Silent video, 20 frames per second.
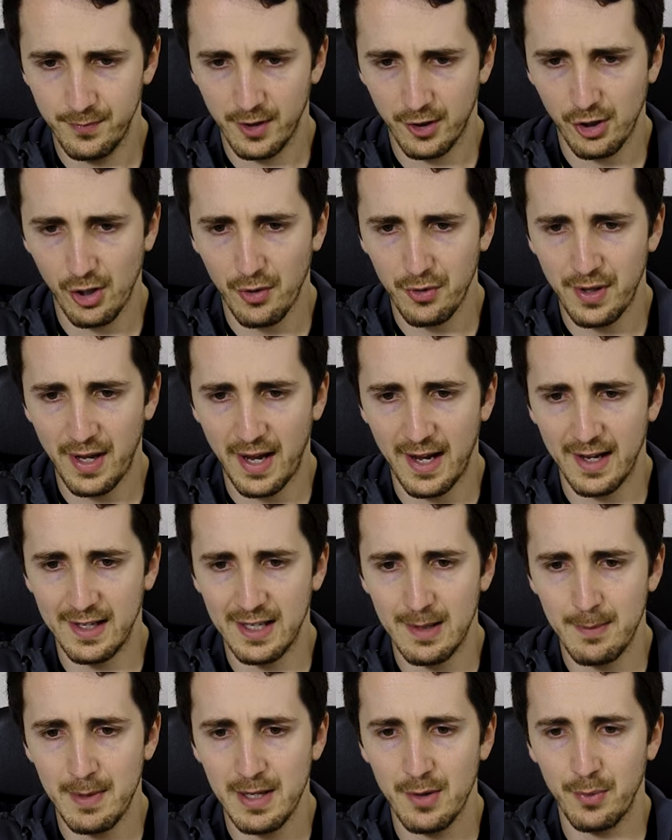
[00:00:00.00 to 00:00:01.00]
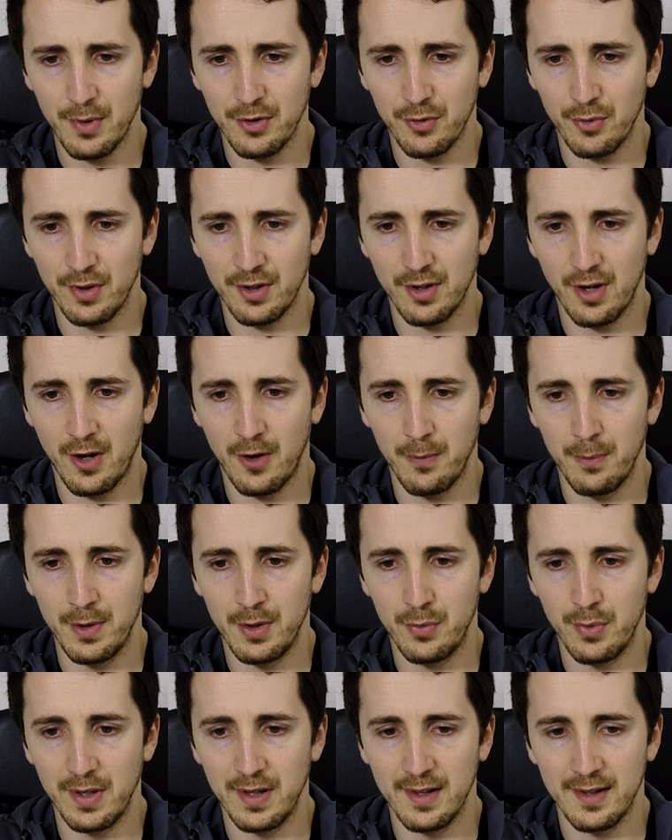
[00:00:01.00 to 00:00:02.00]
showed that anemia was resolved
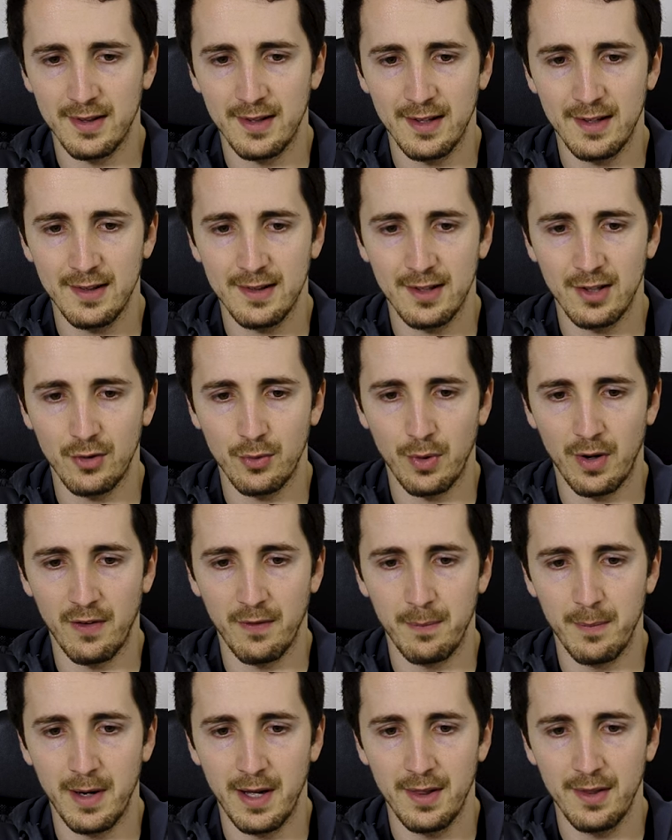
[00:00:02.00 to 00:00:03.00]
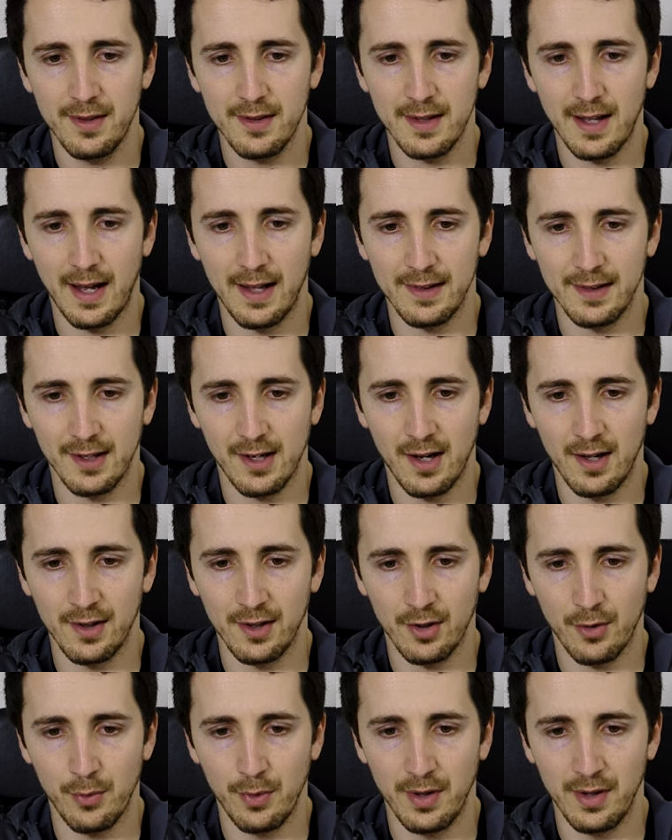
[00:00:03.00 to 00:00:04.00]
between 6 to 12 months as a
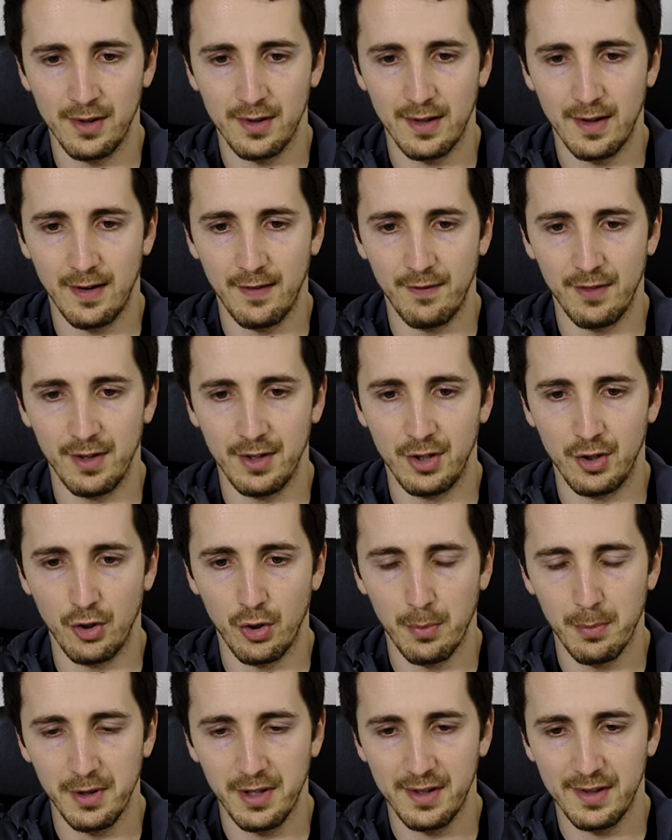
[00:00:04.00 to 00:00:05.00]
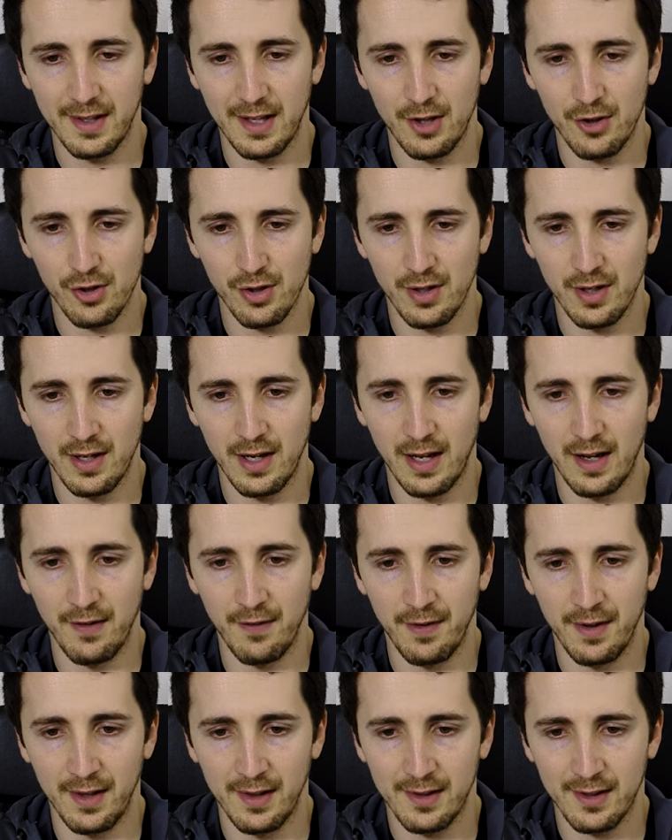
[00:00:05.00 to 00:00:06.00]
consequence of the normalization
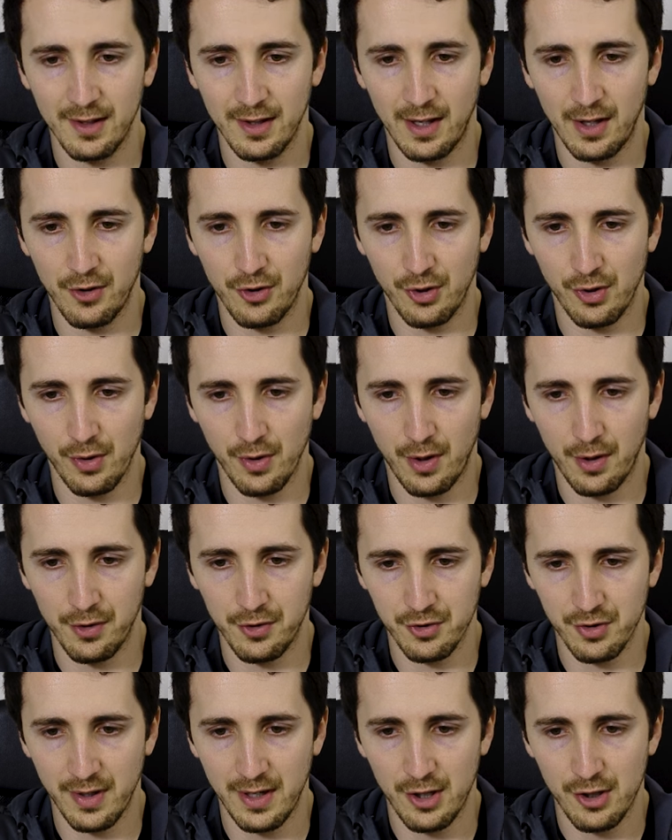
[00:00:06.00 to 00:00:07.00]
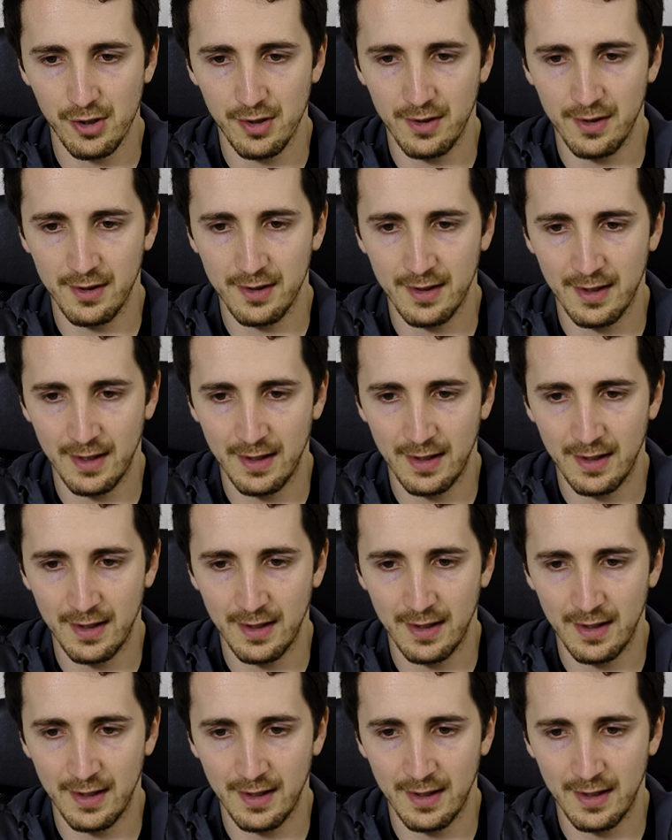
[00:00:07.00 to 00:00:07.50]
of histological alterations